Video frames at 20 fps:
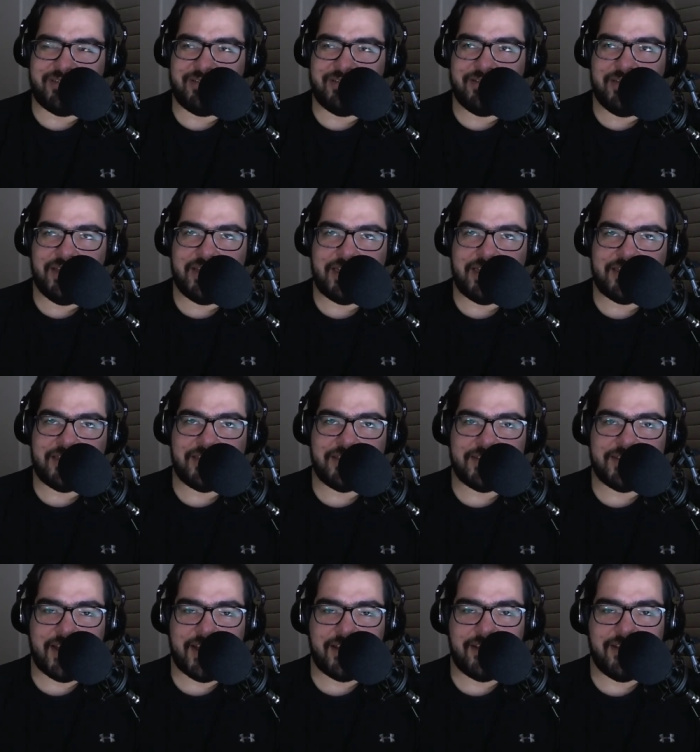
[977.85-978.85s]
he thinks he's
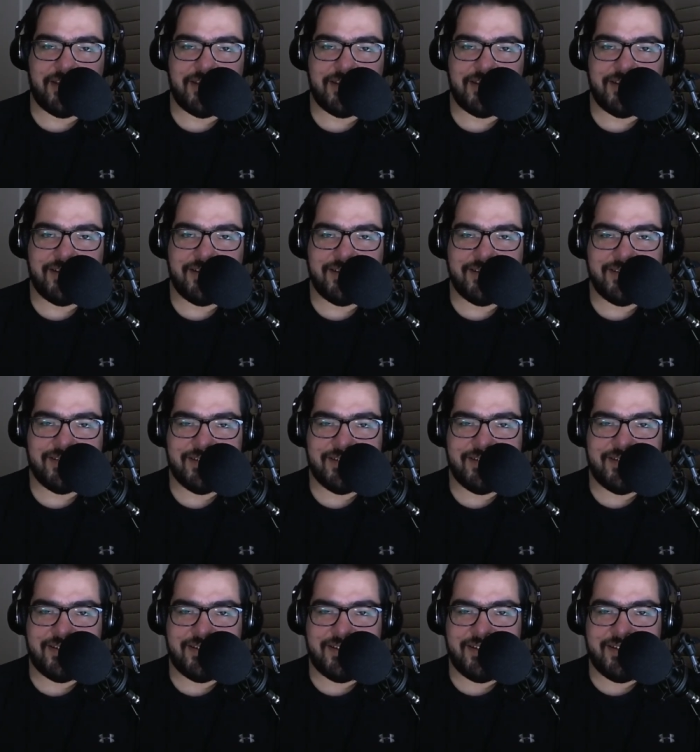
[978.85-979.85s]
that good.
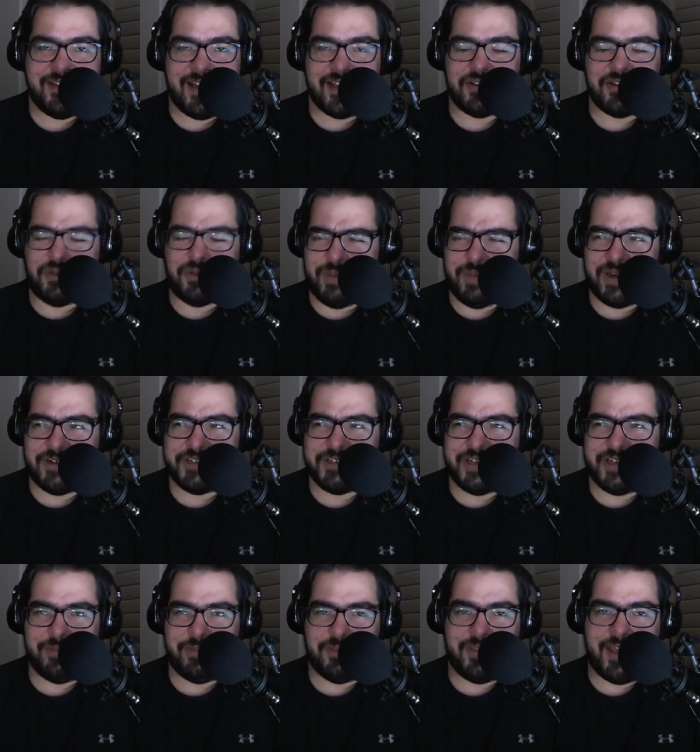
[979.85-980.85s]
I could do a better
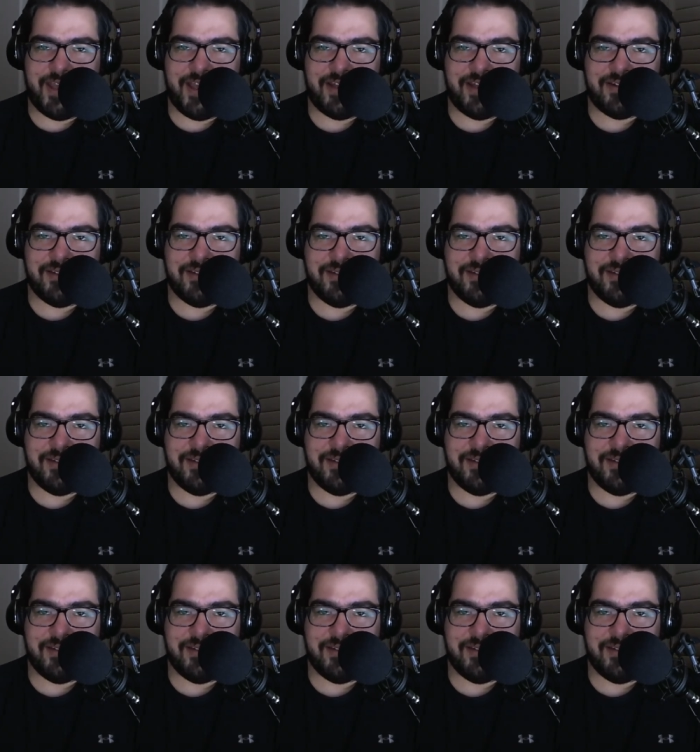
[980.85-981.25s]
job than that.